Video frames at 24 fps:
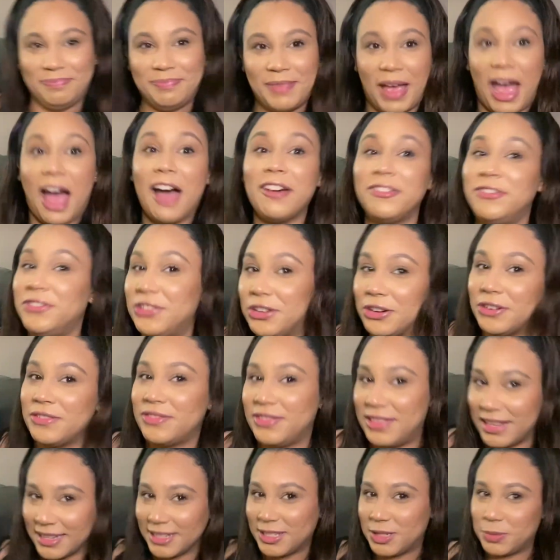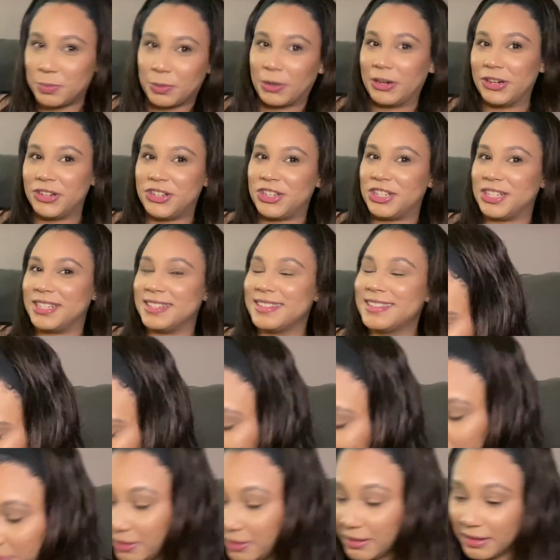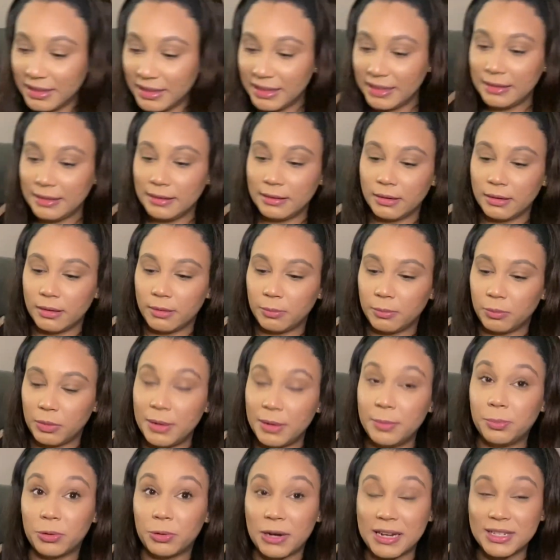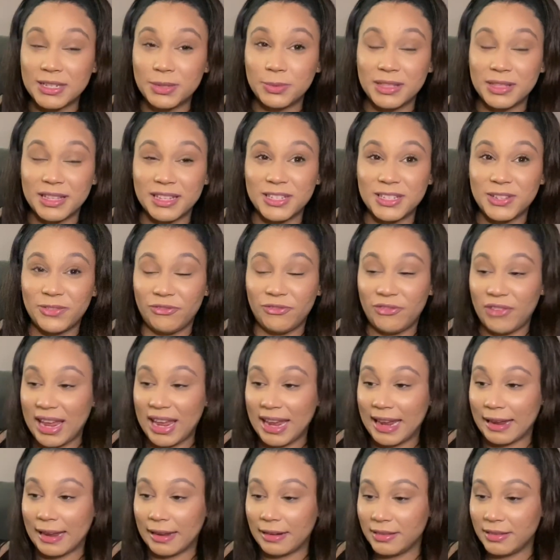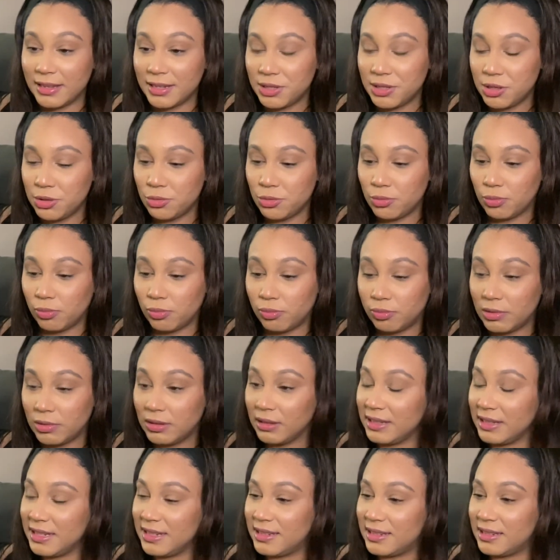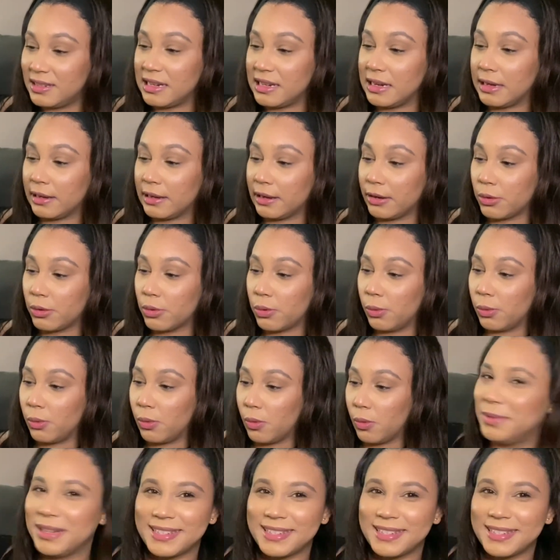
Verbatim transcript: after this purchase. I'm really impressed with this fan. This is really stinking cool.